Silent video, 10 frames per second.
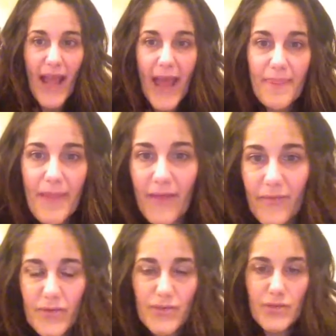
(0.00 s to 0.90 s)
and that
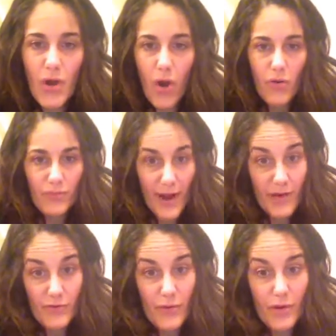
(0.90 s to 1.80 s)
there's no right
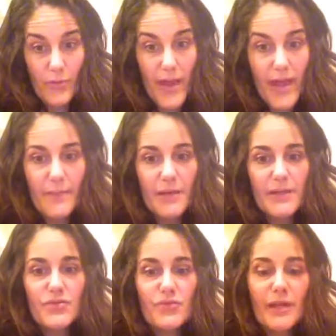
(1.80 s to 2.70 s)
or wrong way, but
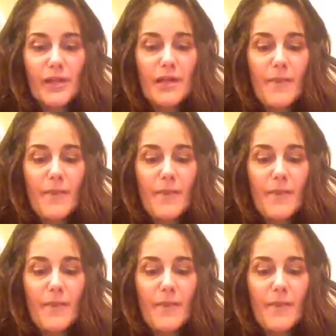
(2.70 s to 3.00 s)
it's really